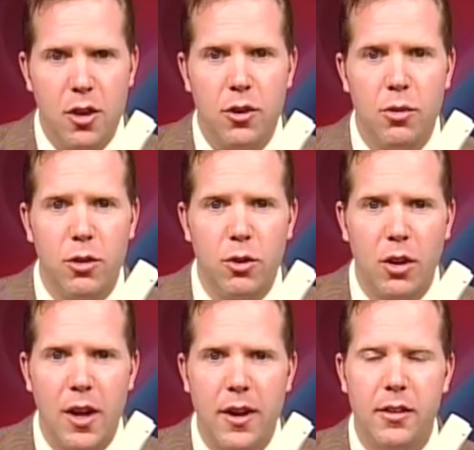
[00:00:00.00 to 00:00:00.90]

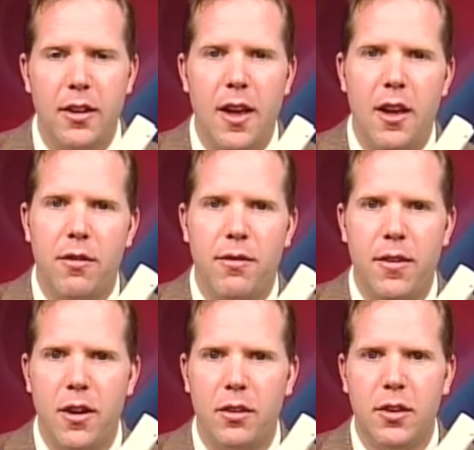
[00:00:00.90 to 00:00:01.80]
utilizing a
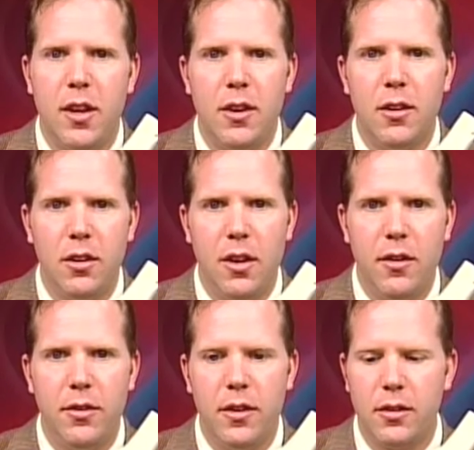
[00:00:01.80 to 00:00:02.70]
felt heel
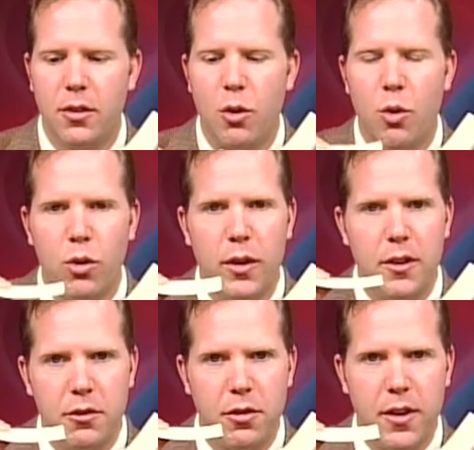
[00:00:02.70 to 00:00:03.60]
lift. This is a 1/4
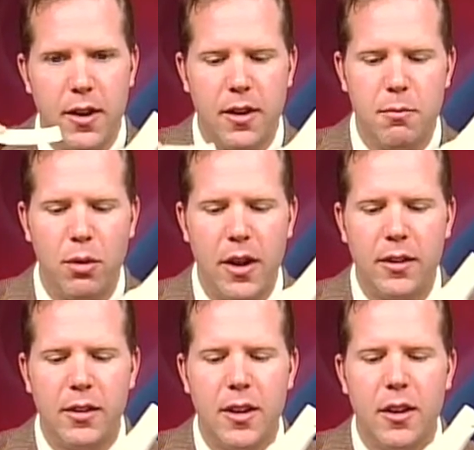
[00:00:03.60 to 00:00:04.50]
inch thick, and
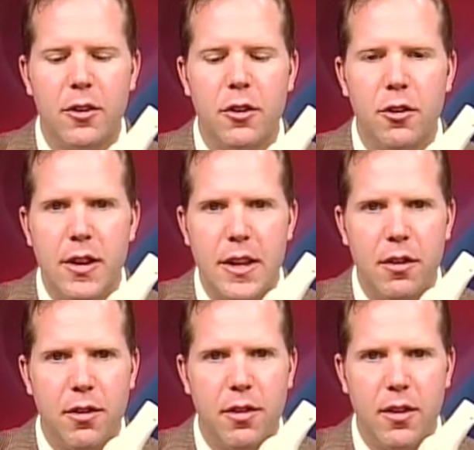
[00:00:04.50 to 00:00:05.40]
placing it
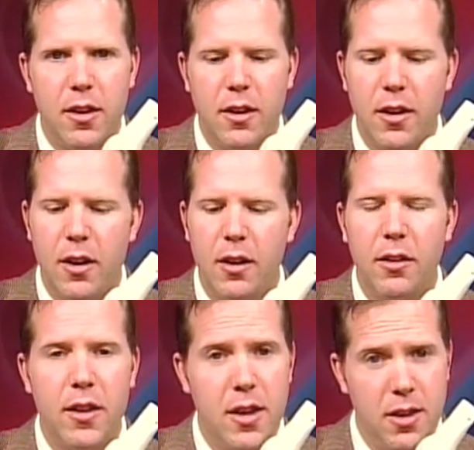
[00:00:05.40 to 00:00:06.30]
underneath
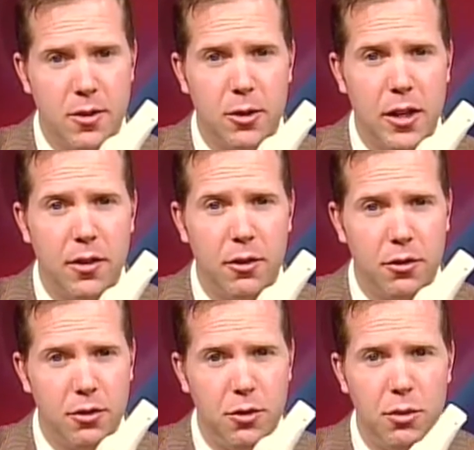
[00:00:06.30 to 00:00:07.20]
the heel in the
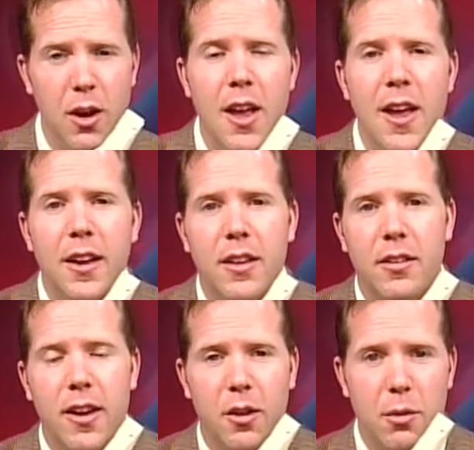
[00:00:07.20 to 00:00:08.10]
shoe can
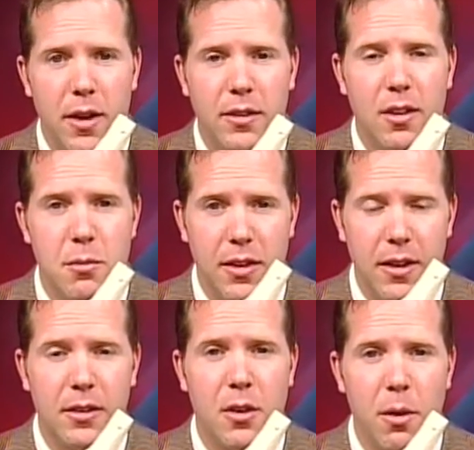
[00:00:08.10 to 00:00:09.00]
take away some of the
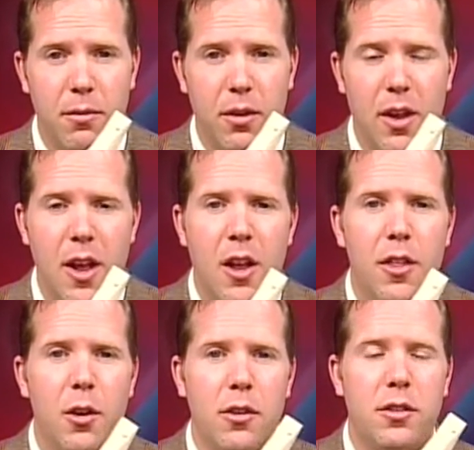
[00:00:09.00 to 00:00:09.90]
discomfort.
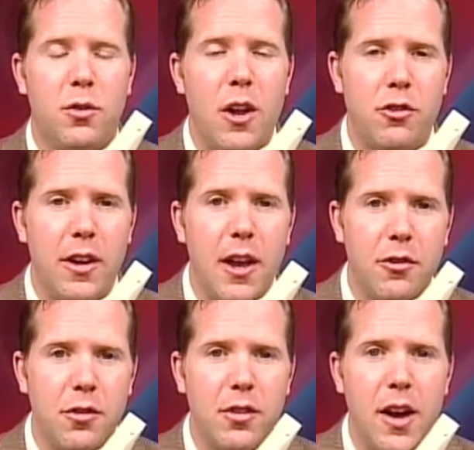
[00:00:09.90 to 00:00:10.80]
There are stretching
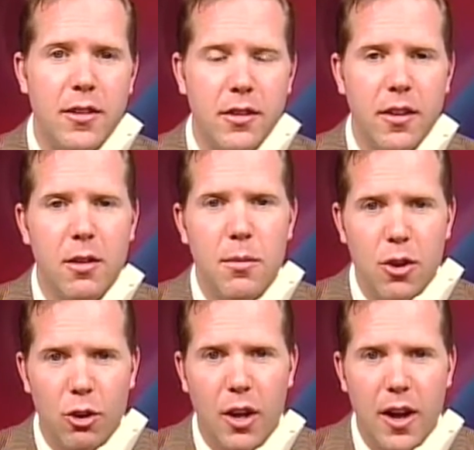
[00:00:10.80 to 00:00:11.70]
exercises that can be
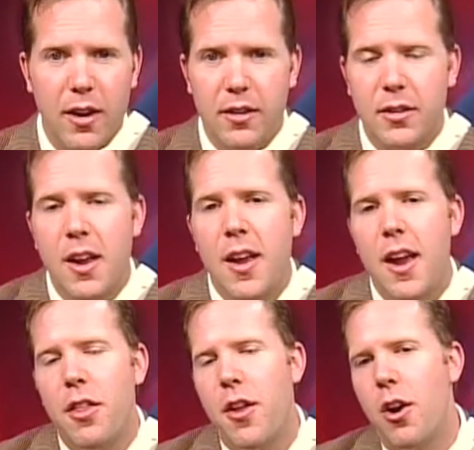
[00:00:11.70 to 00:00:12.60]
utilized,
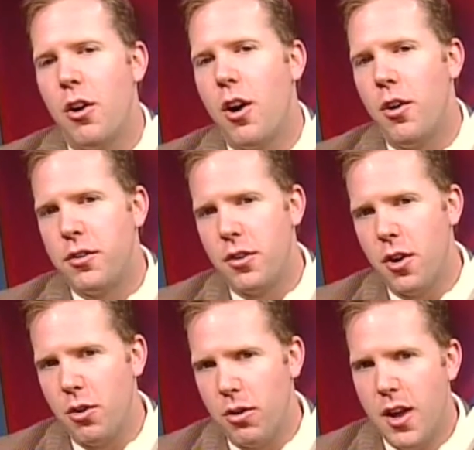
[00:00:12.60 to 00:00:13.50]
and there are
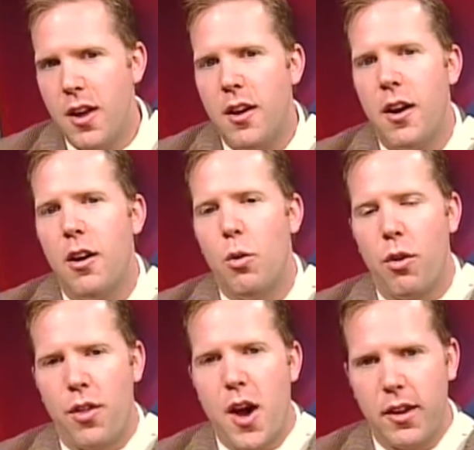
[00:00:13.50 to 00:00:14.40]
also
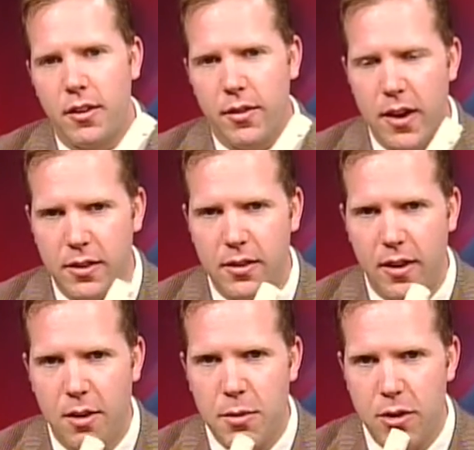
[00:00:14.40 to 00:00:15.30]
orthotic devices
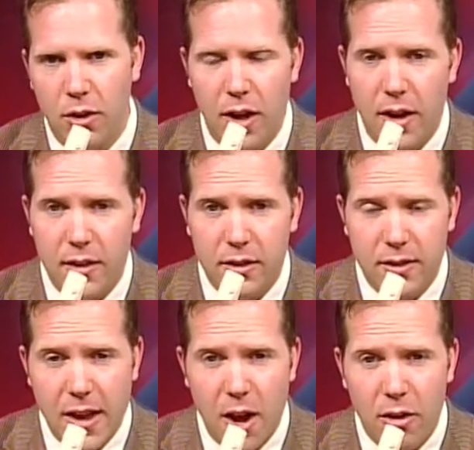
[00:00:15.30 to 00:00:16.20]
that can be utilized.
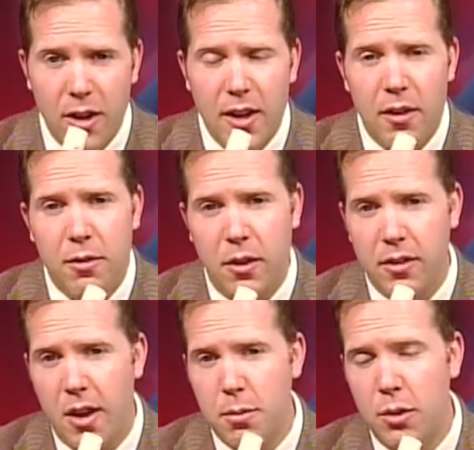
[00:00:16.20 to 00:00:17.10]
Now, for
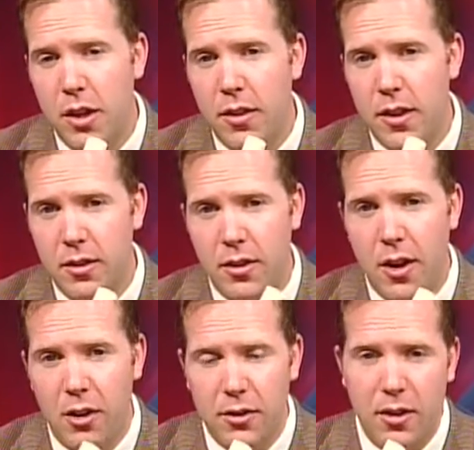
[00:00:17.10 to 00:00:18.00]
example, in the
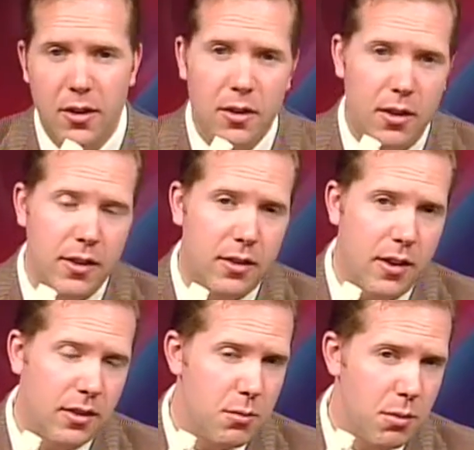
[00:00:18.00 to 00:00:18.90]
adult, let's say
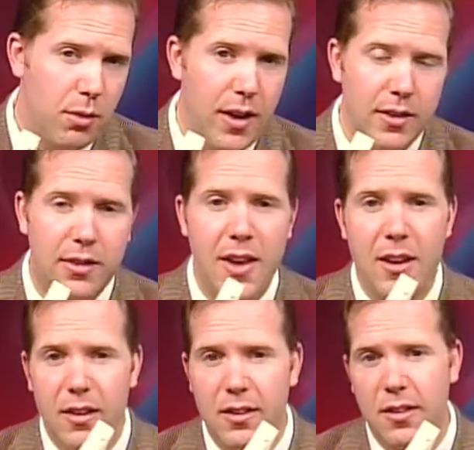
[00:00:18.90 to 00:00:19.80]
someone plays
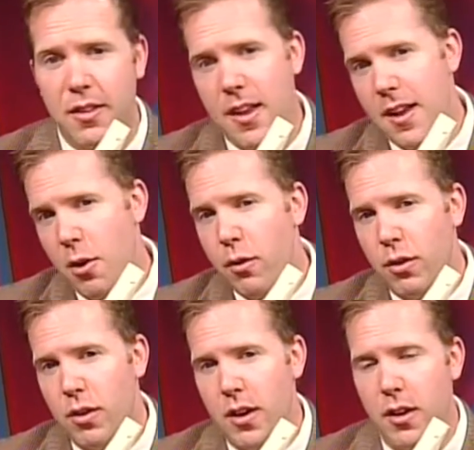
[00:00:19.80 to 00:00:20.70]
tennis, they
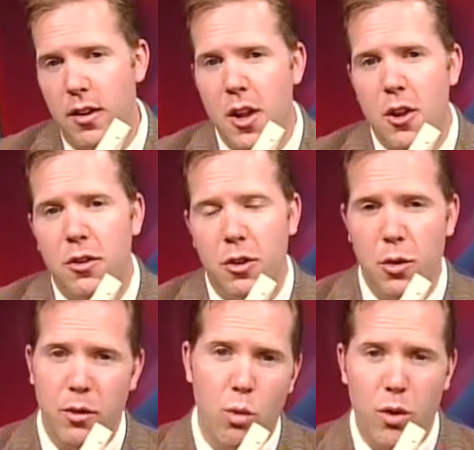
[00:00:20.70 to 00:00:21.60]

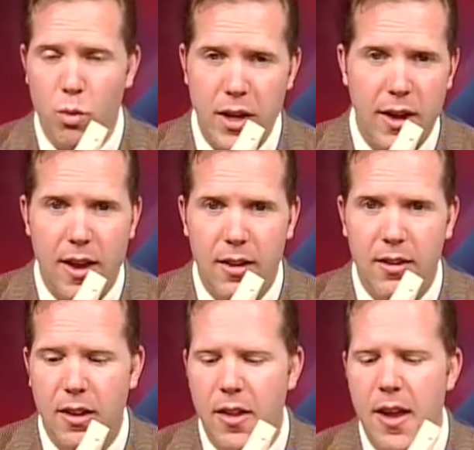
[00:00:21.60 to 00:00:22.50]
overdo it one
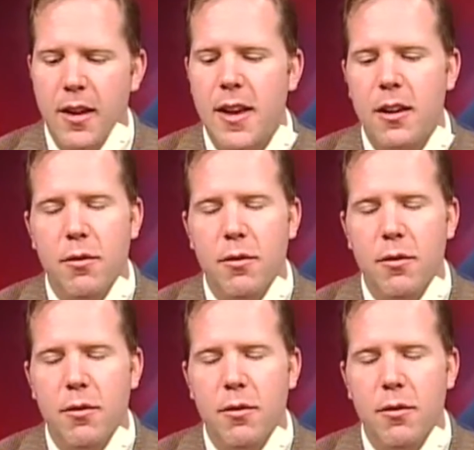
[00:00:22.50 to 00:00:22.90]
weekend and they get